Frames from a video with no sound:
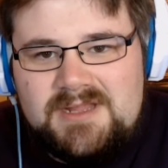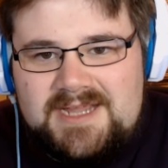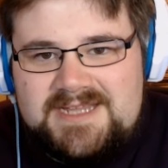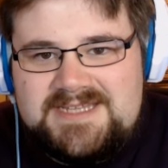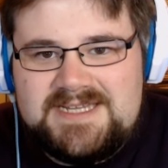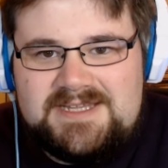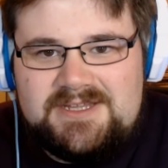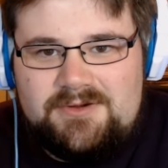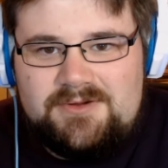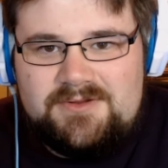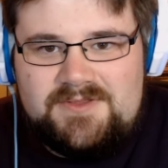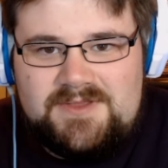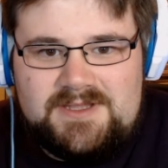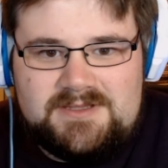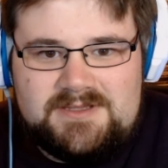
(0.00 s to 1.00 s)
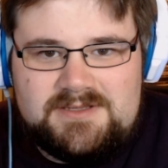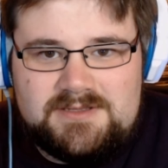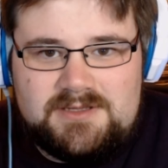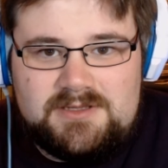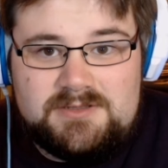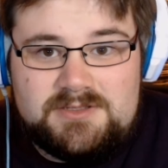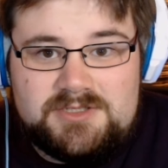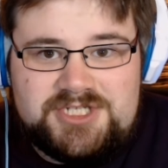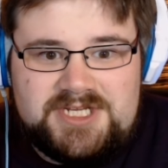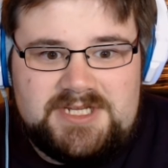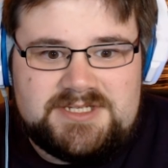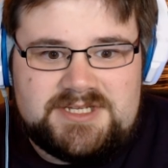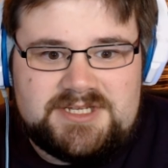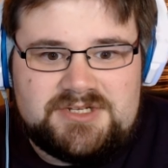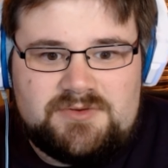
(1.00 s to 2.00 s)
I sit there and think, Jesus